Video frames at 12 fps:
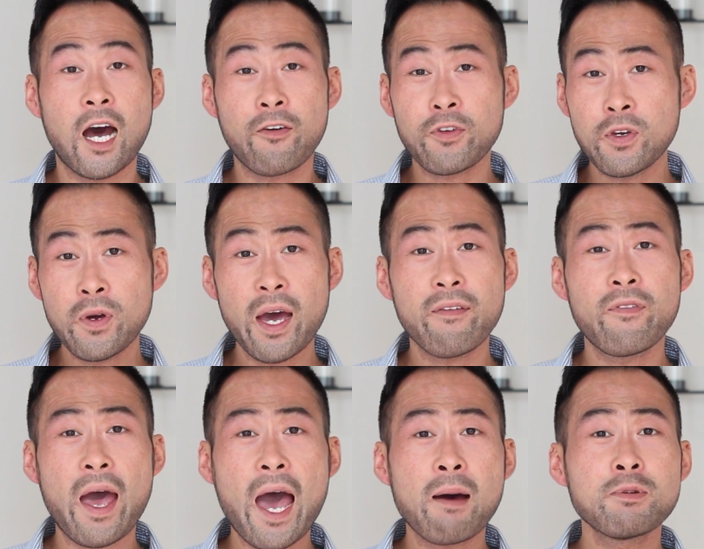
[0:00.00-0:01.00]
Now, if you
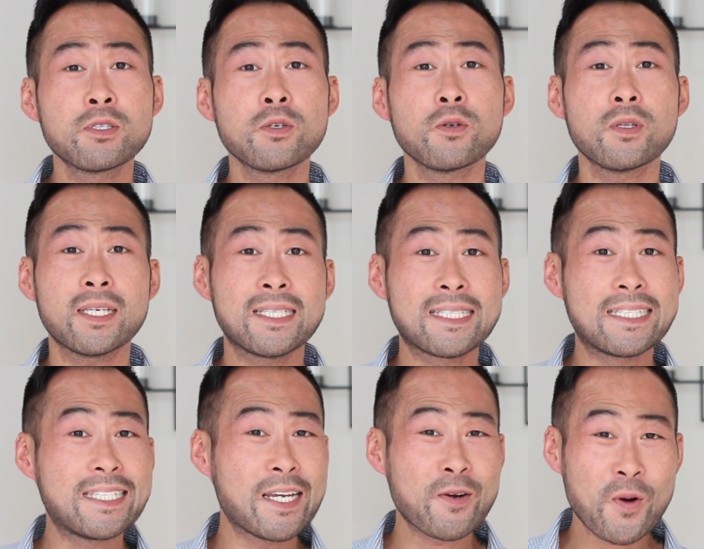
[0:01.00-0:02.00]
have absolutely
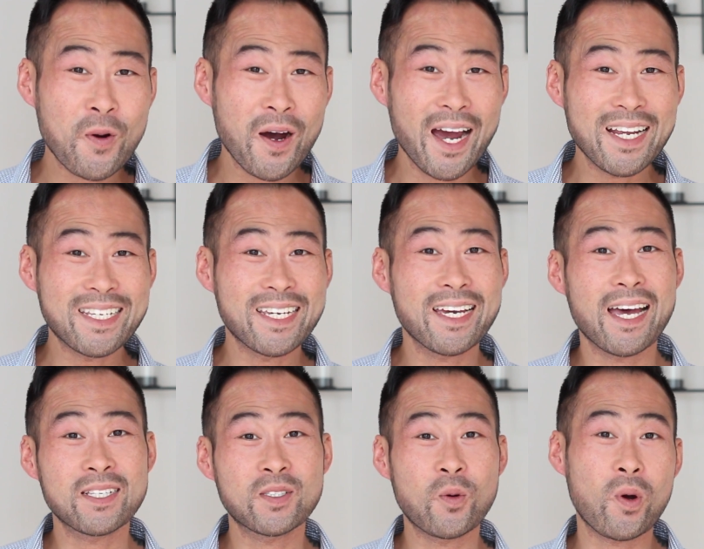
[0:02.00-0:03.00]
zero idea
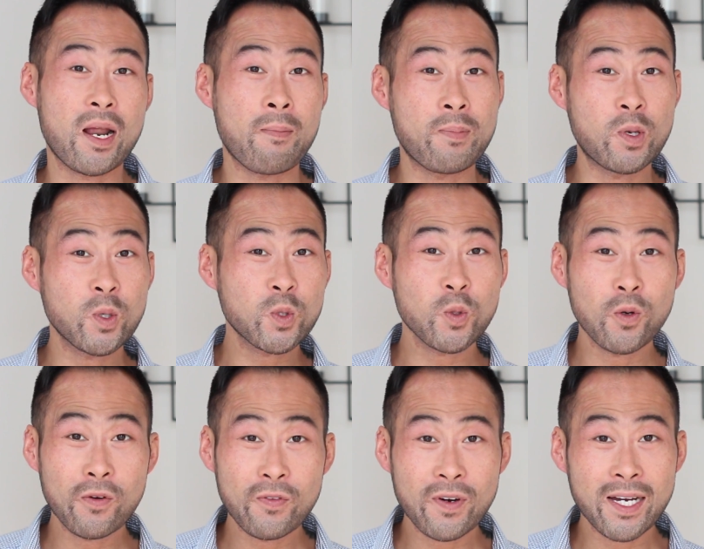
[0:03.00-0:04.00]
as to what a
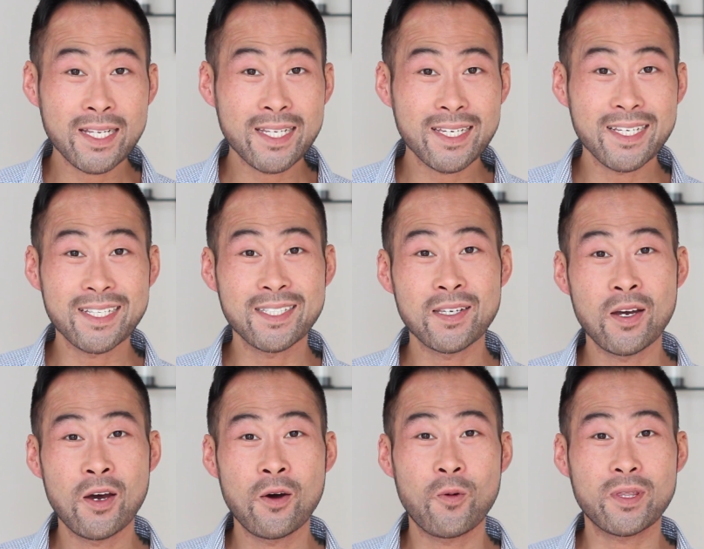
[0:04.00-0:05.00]
mutual fund is,
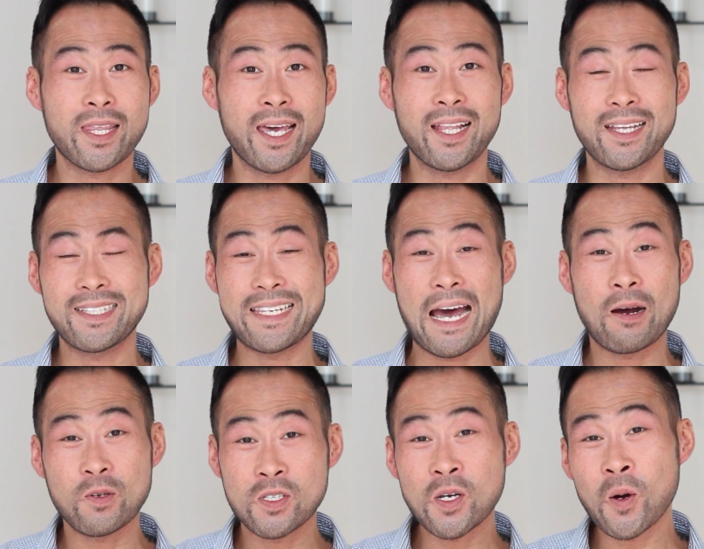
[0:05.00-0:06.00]
what the hell a
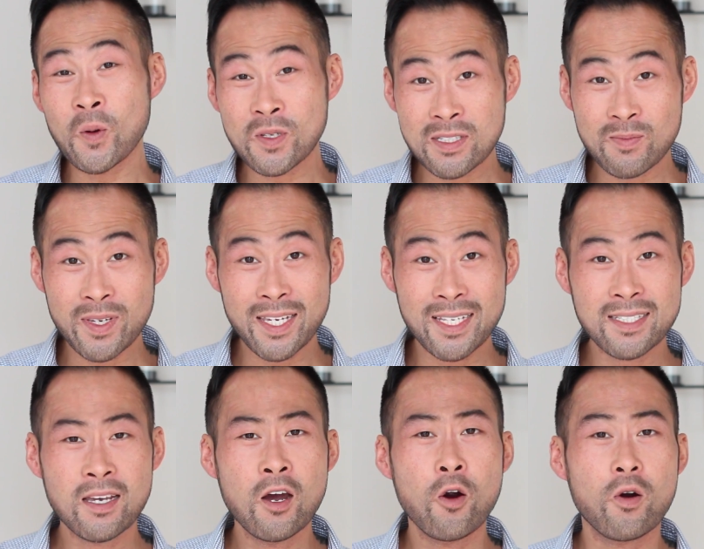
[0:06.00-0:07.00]
Dow Jones
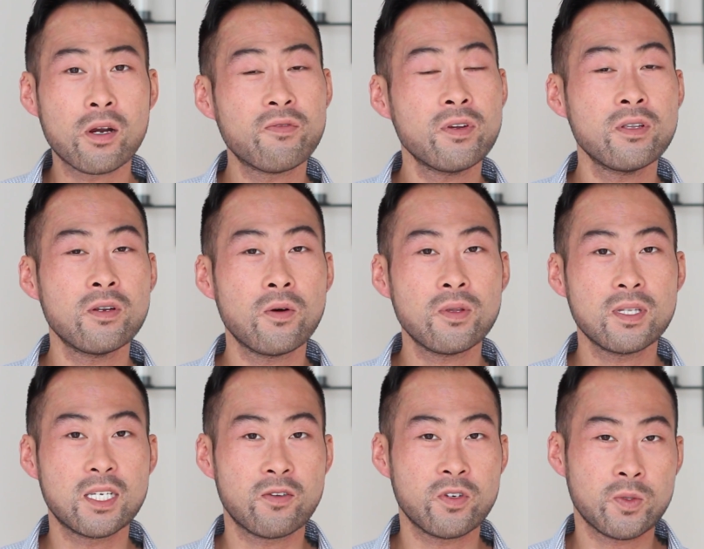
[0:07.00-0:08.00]
means, or even know the
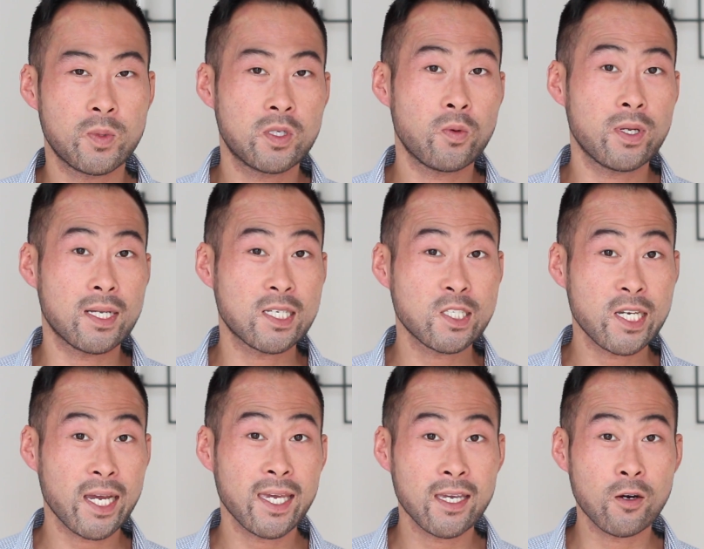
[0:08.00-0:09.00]
difference between a
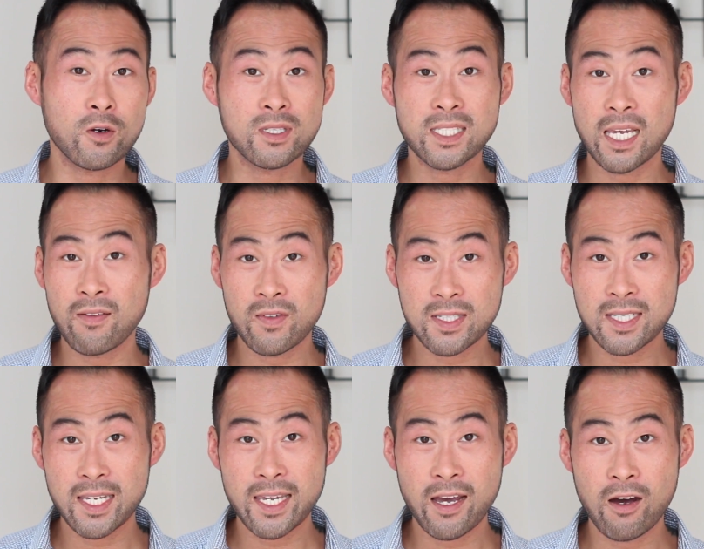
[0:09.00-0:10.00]
checking or savings
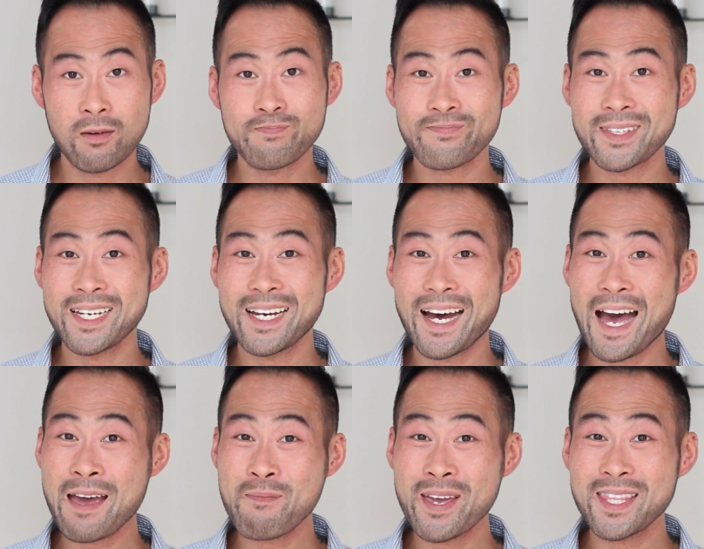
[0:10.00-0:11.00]
account,
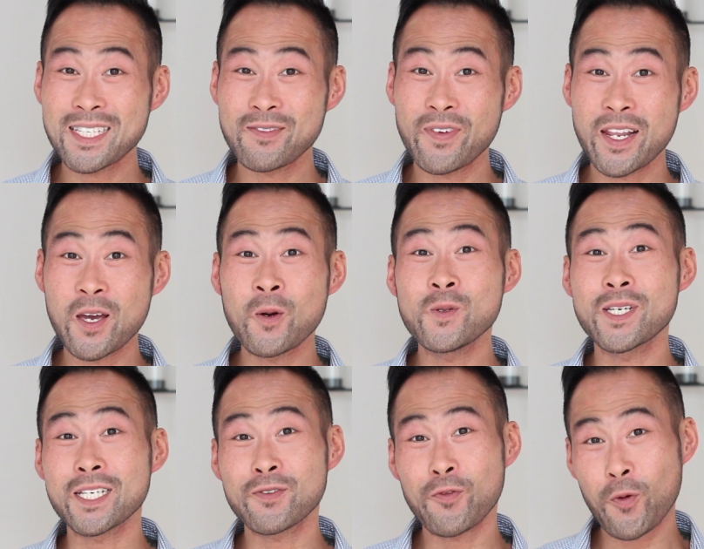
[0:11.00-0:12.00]
I made this video
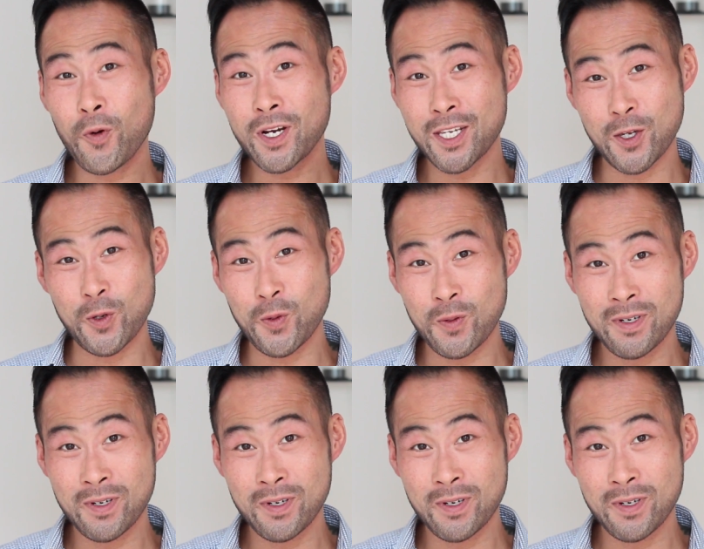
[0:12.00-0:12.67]
just for you.